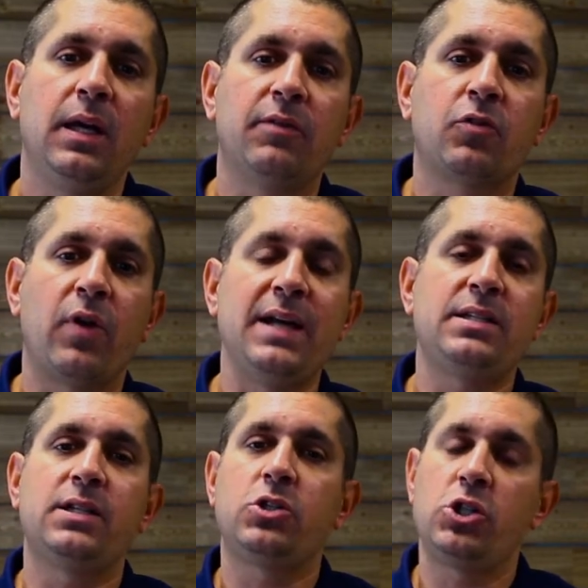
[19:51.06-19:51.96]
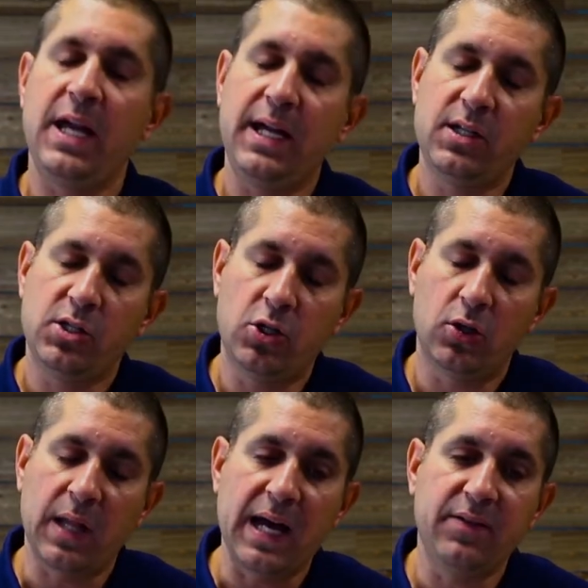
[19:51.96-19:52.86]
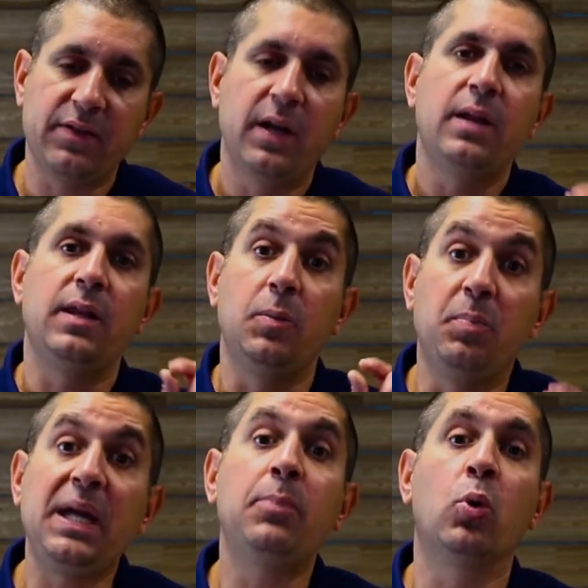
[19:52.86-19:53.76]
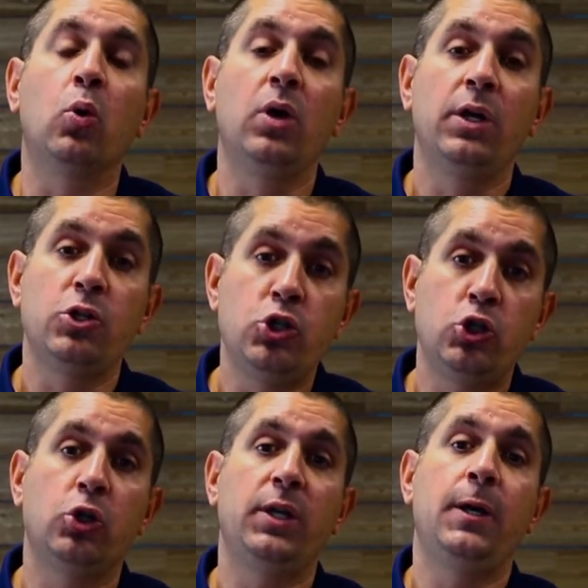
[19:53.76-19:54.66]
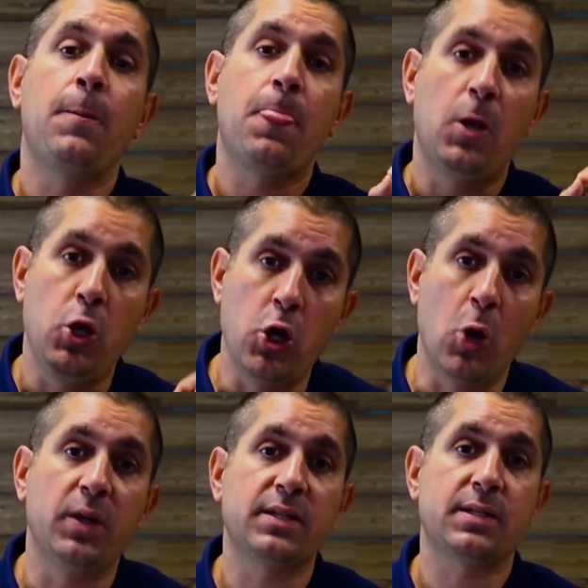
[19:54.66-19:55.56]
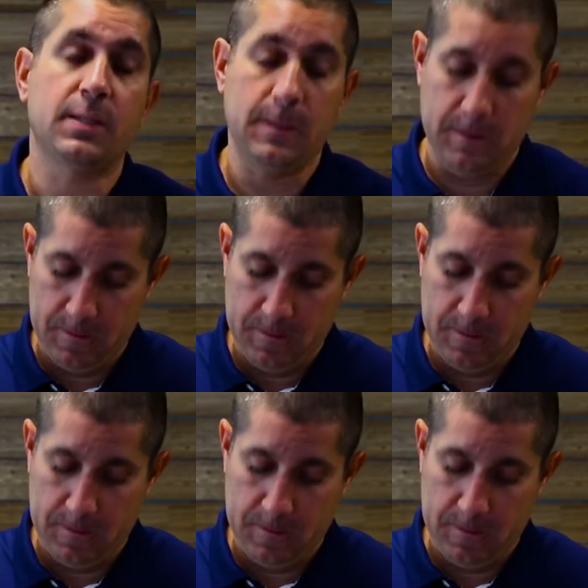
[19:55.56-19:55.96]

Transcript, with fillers: If Christ has changed your life, then people should notice.